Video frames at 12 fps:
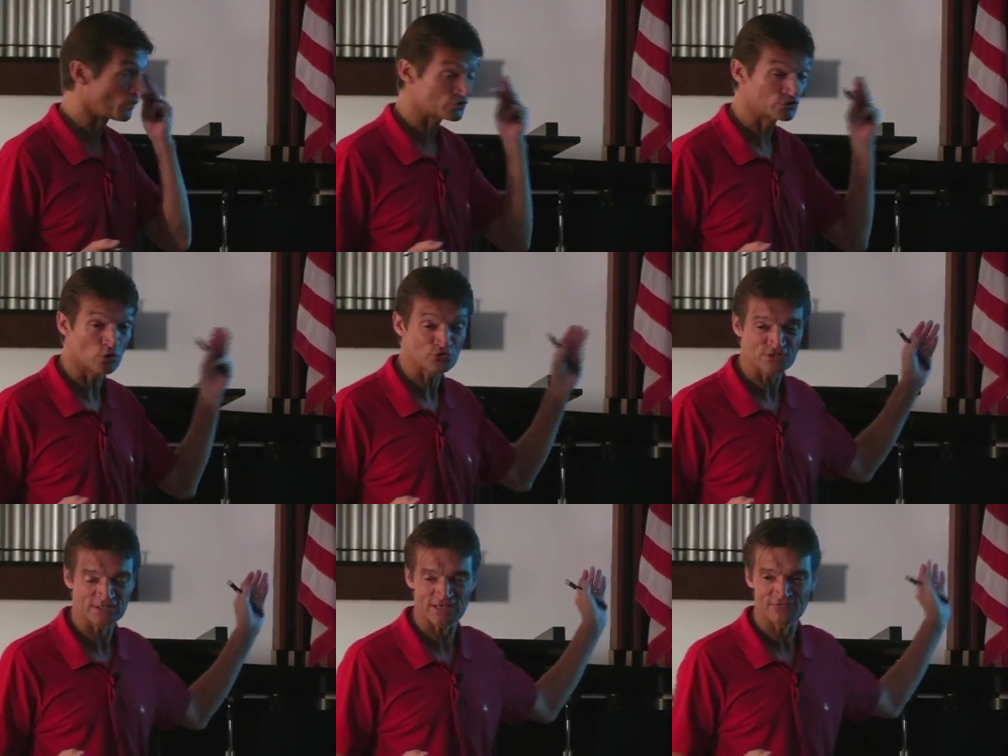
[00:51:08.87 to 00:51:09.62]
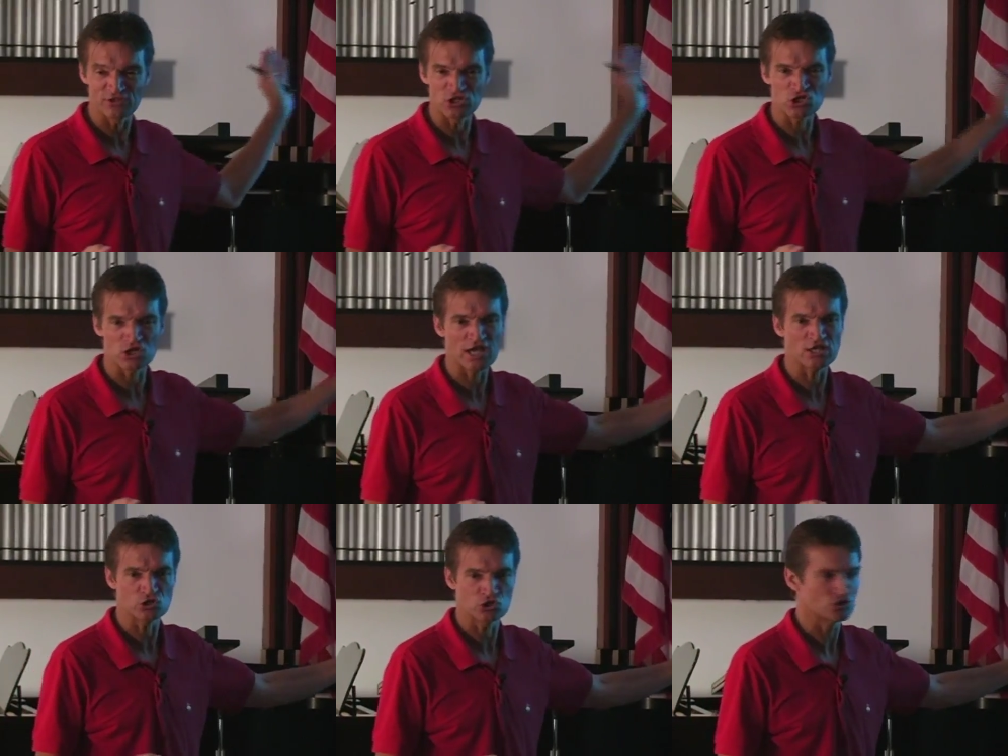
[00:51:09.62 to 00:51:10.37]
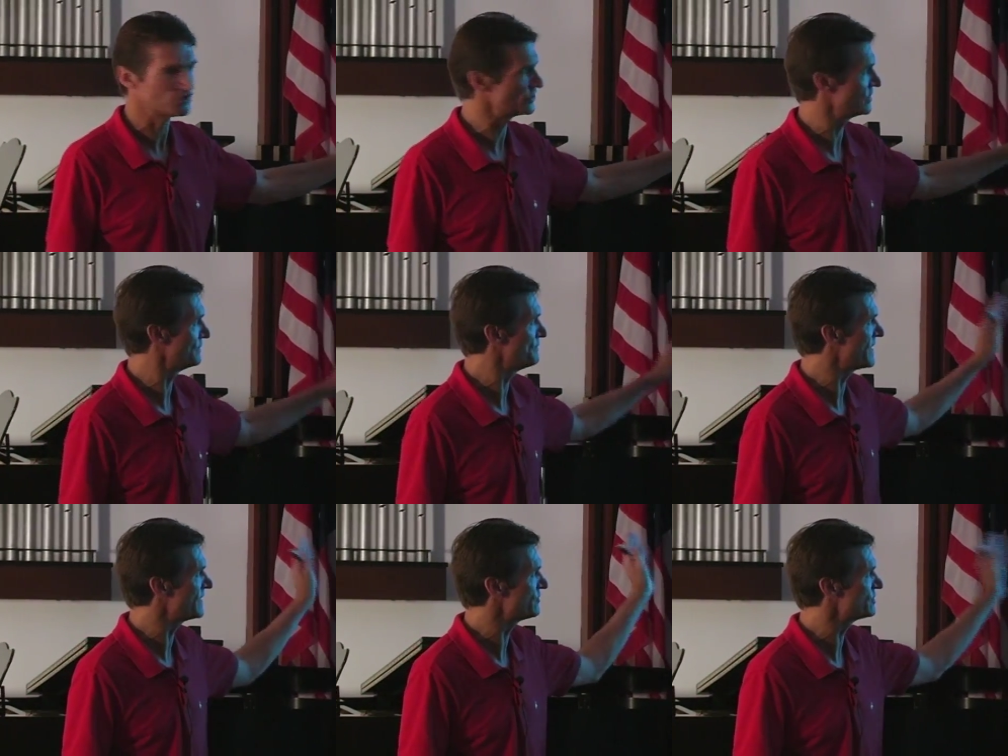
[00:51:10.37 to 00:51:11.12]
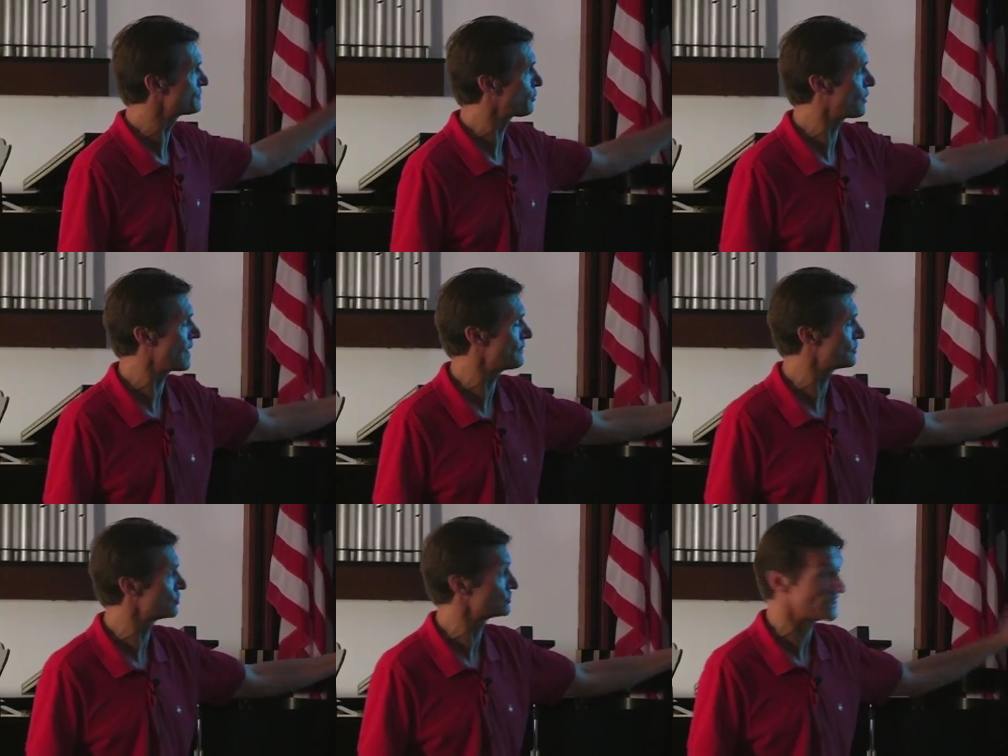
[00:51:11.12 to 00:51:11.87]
was no significant changes in many of these parameters,